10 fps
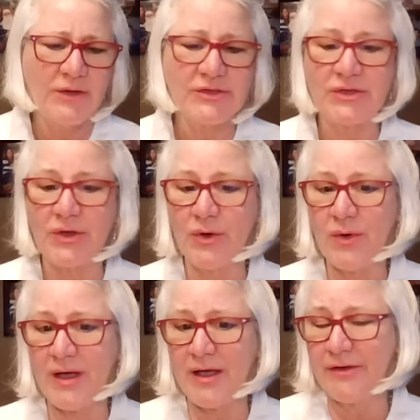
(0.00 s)

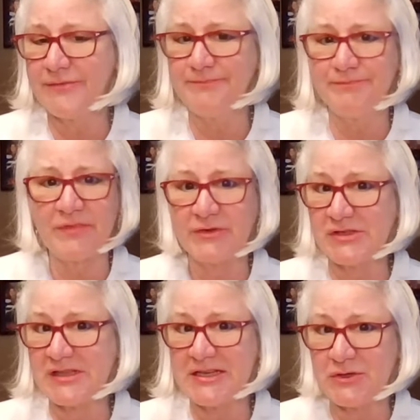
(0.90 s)
So, first thing